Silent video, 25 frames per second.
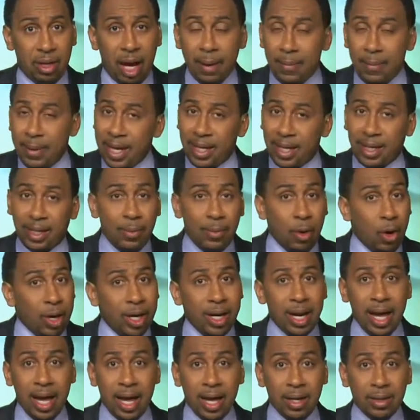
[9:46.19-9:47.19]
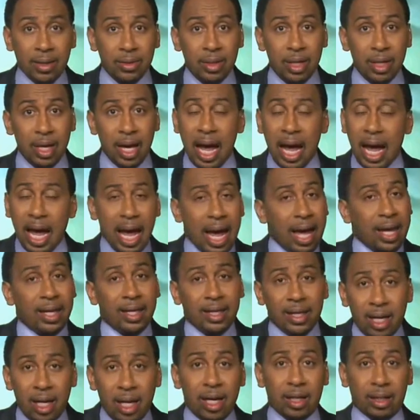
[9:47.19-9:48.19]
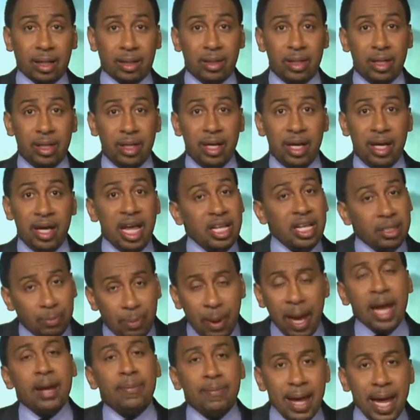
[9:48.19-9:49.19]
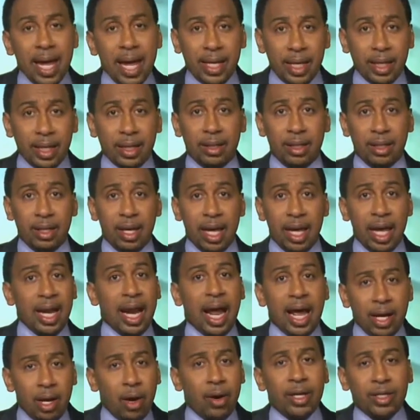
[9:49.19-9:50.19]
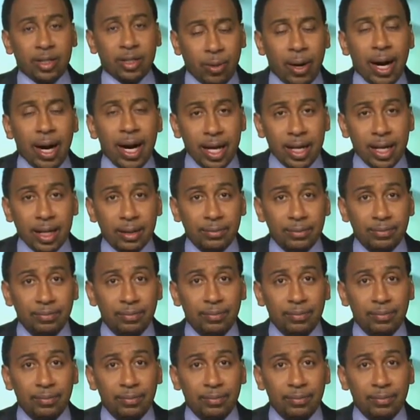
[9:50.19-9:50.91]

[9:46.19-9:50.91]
I mean, come on now. Look, he's Peyton Manning, and I know he's great,